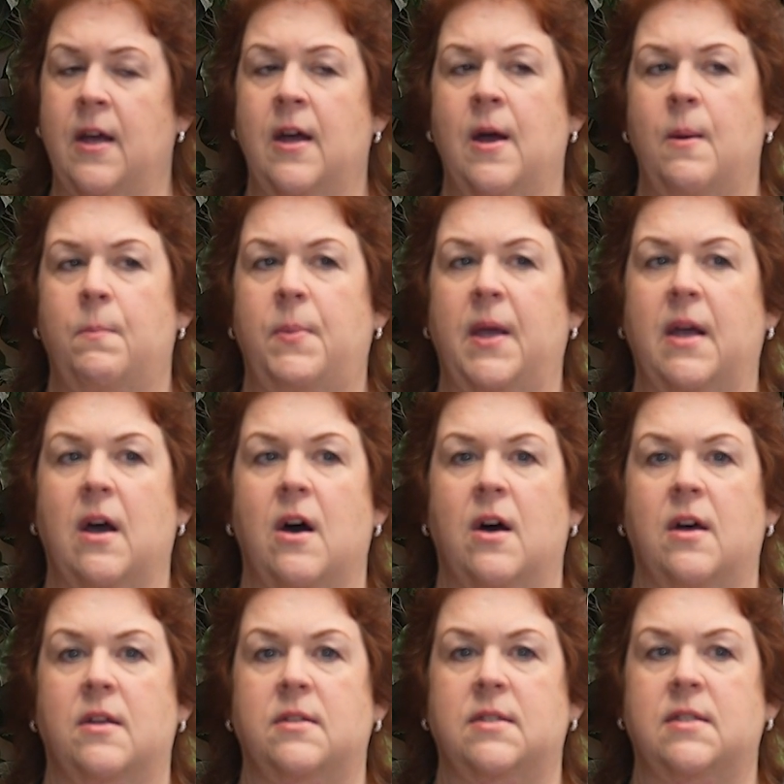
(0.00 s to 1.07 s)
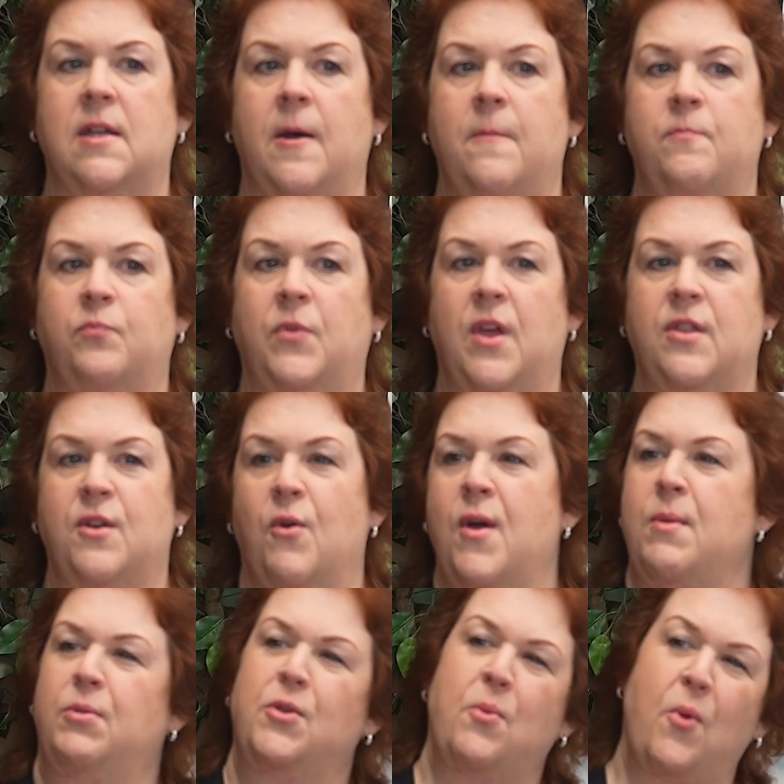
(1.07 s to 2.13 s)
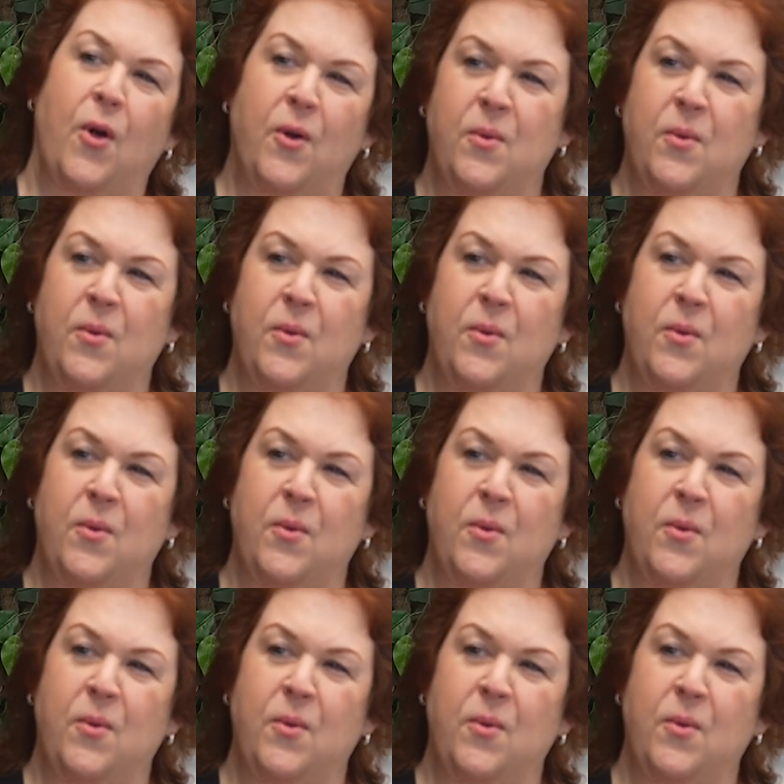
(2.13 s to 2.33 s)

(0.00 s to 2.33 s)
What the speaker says: because they're able to work with